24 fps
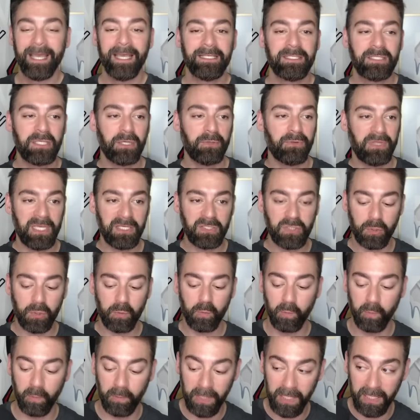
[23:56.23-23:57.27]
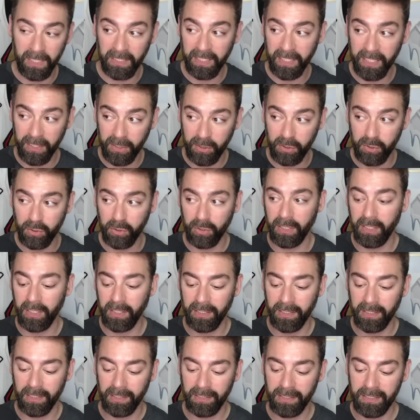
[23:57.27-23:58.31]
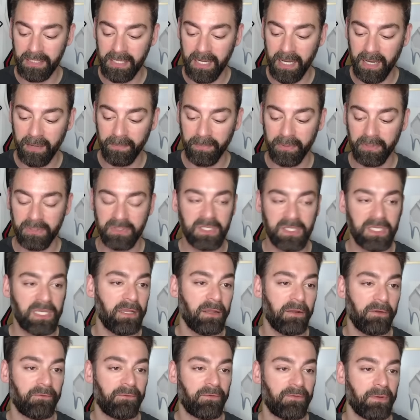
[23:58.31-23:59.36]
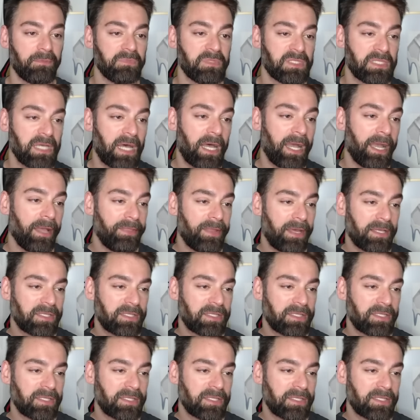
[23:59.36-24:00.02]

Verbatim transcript: So these are really good numbers here from Zion.